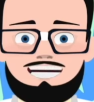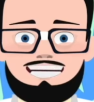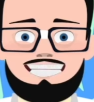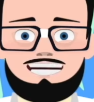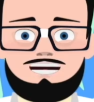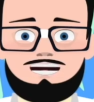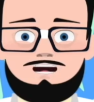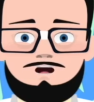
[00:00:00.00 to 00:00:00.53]

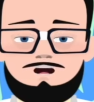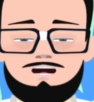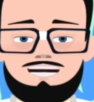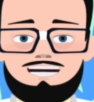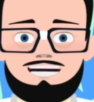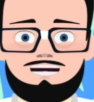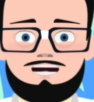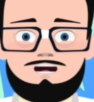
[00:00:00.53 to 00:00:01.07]

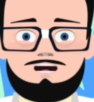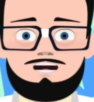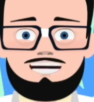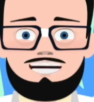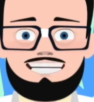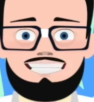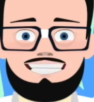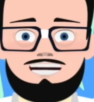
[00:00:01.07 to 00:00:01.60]
what
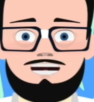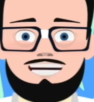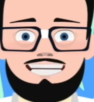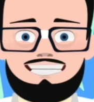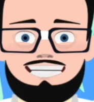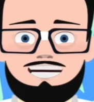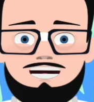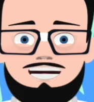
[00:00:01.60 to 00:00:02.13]
these
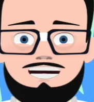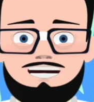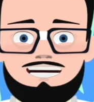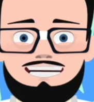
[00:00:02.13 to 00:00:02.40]
parts